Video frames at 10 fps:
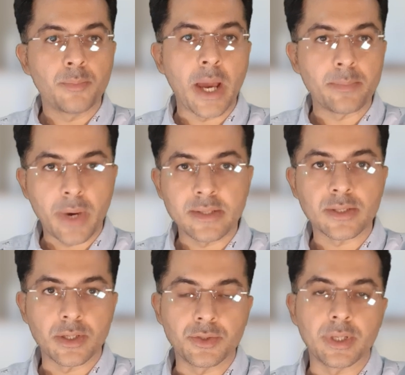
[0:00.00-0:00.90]
bypass
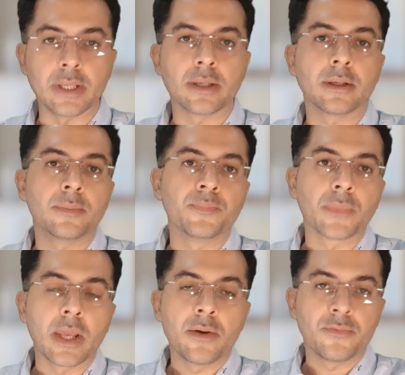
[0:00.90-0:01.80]
surgery?
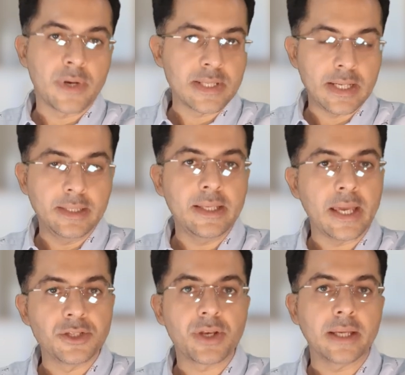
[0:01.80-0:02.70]
Firstly, the
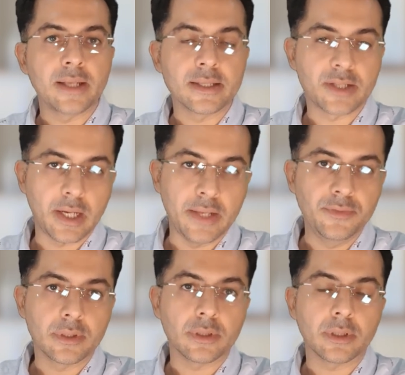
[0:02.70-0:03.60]
angina is
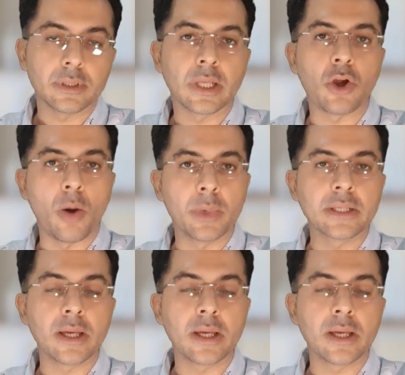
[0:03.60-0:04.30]
relieved. The common